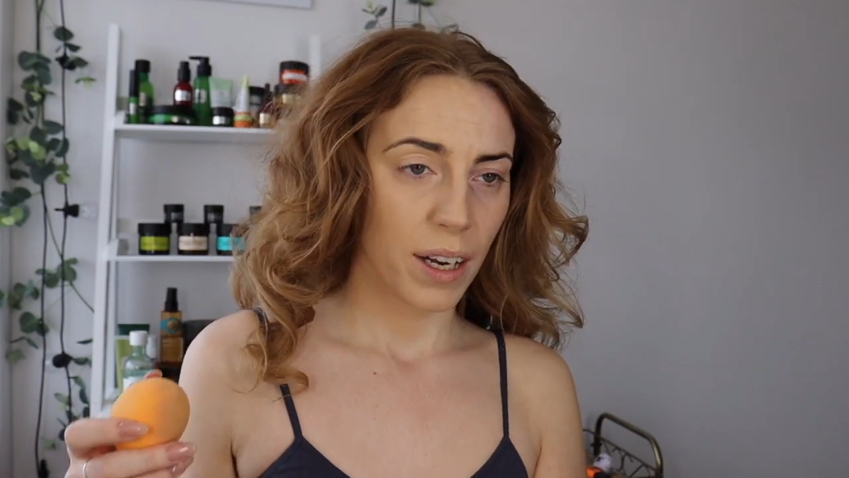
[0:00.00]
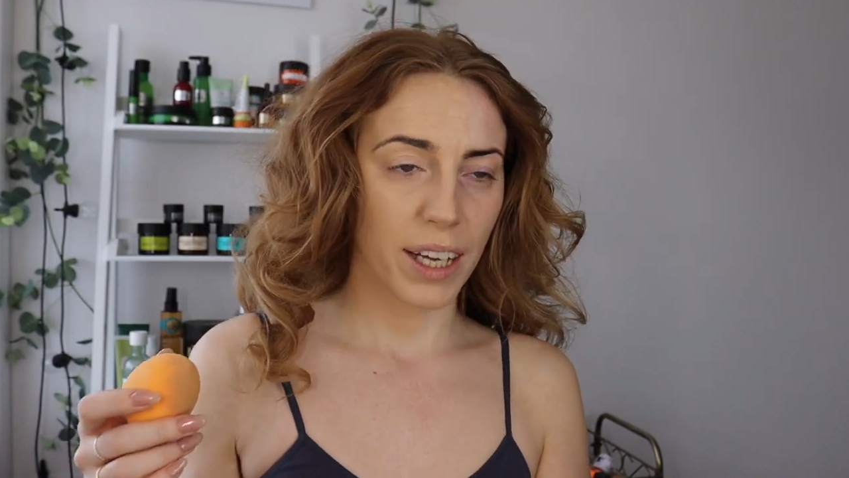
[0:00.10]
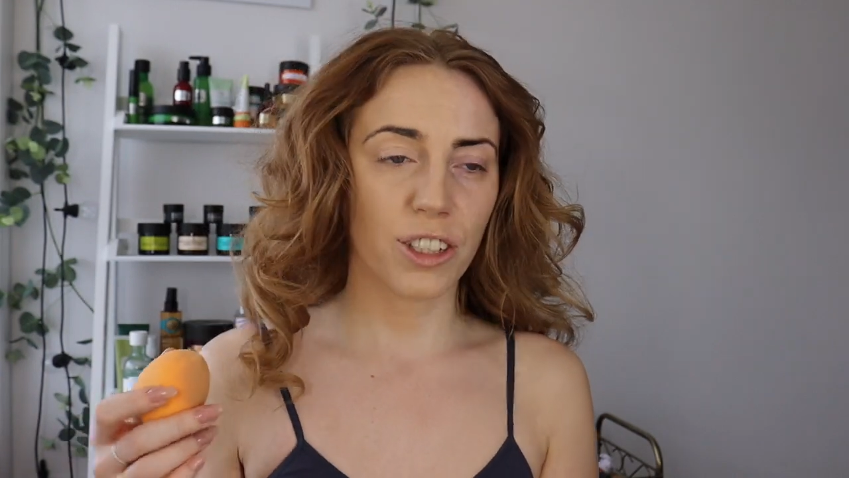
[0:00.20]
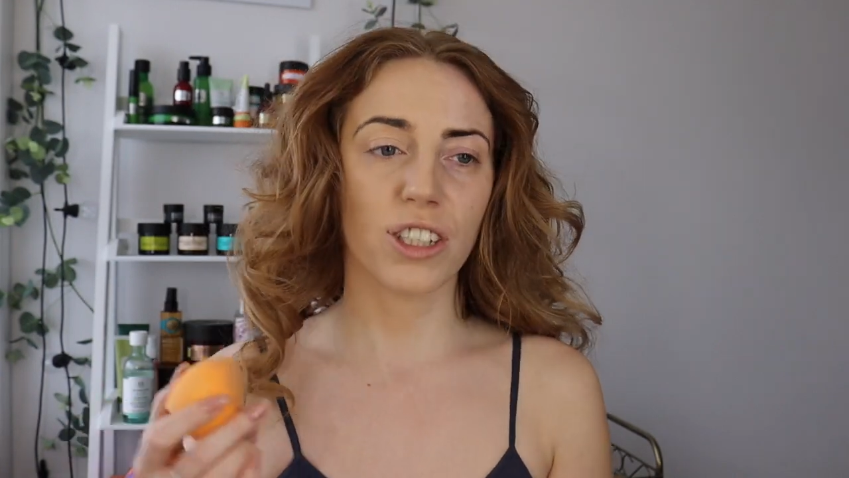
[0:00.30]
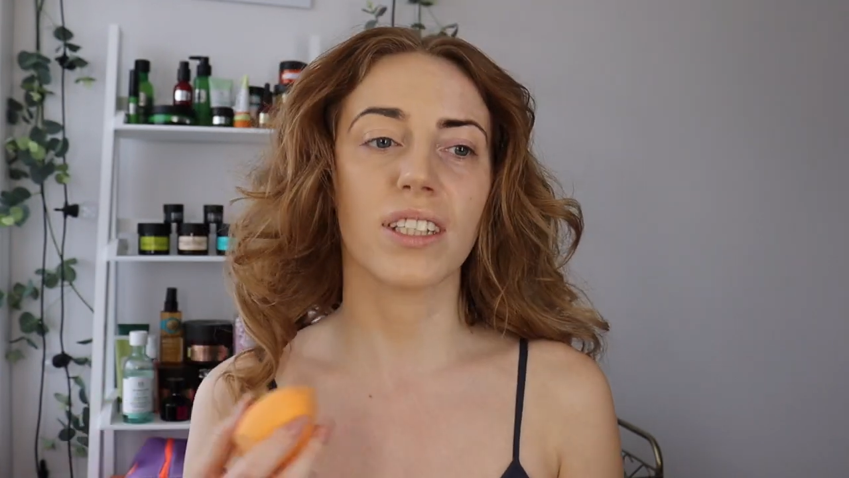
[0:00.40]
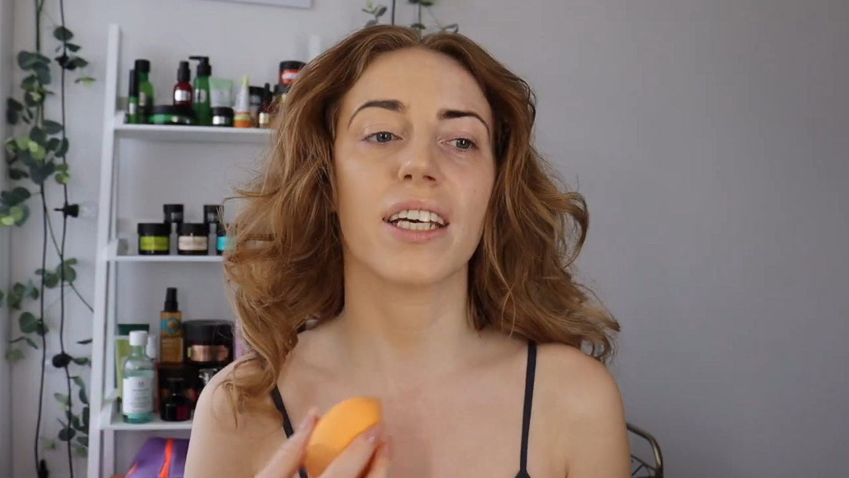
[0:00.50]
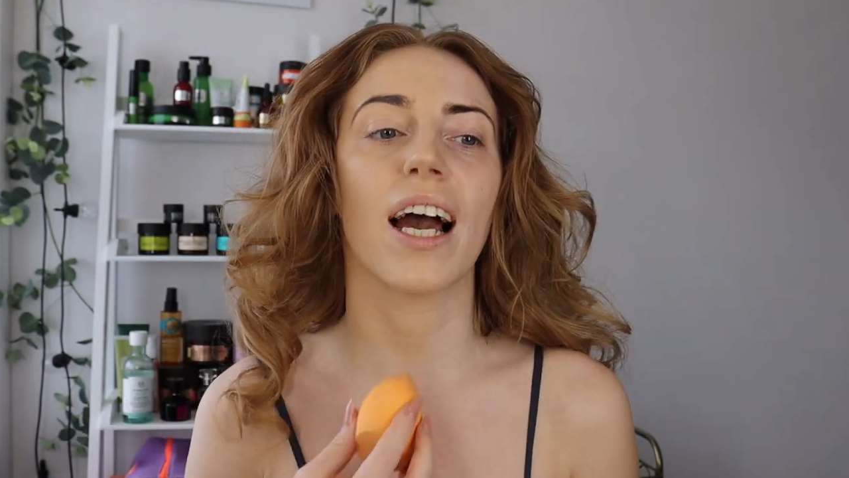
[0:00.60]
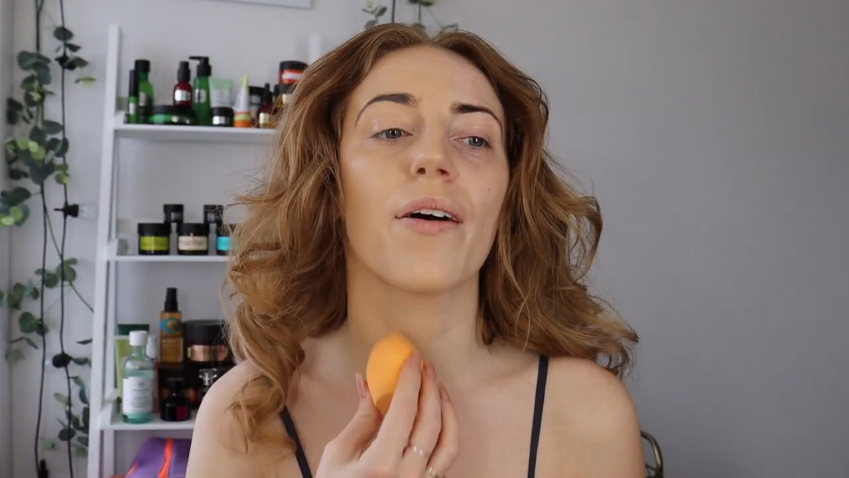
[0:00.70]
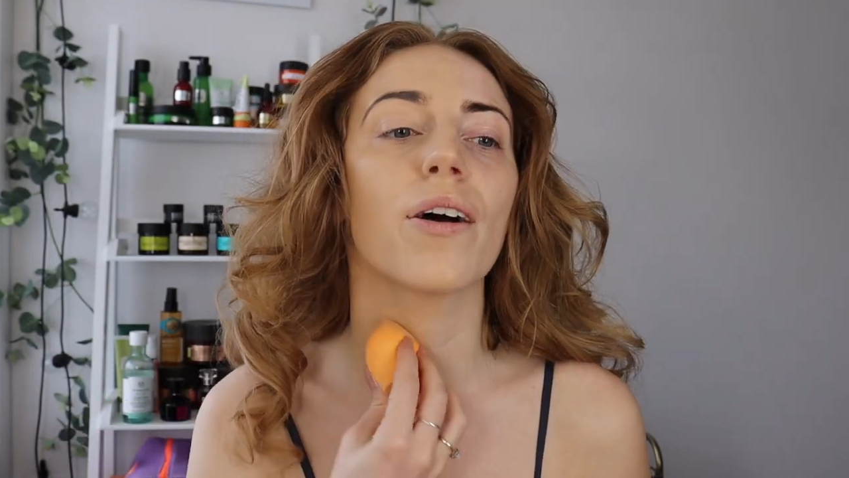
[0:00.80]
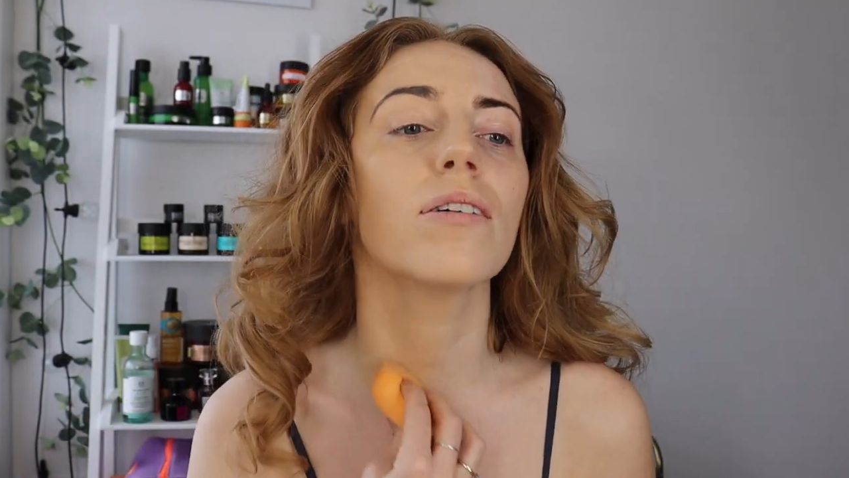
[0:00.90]
Let's just see
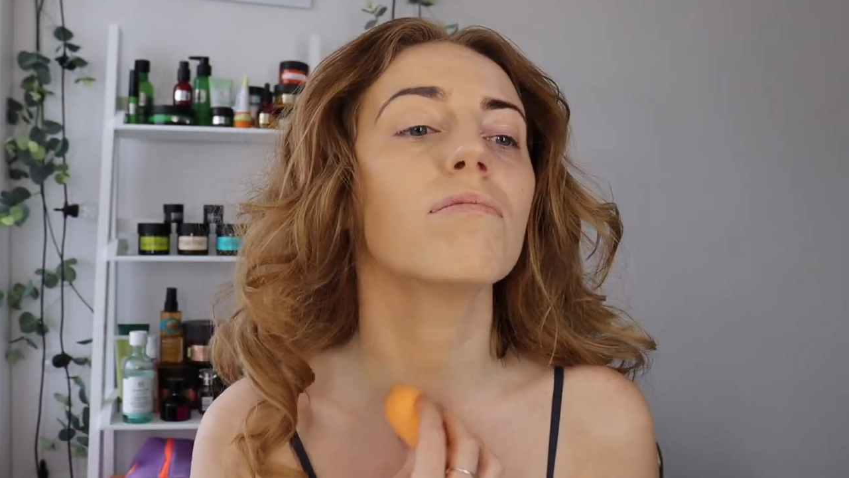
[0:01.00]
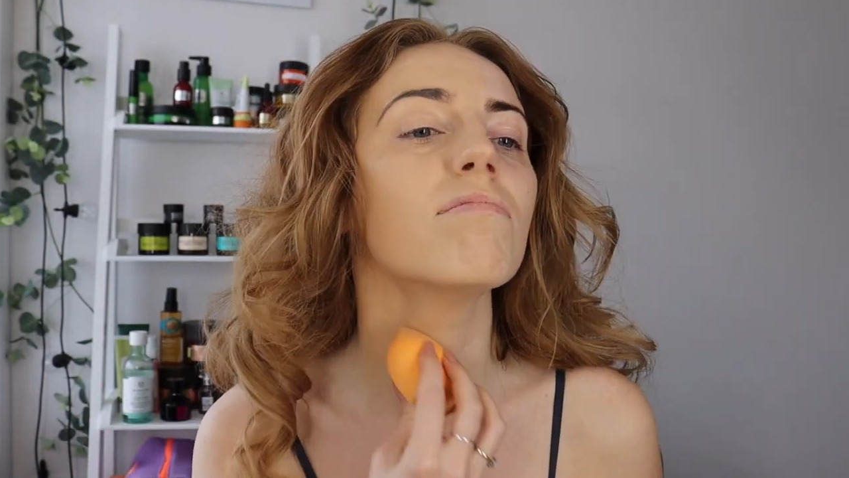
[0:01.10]
how it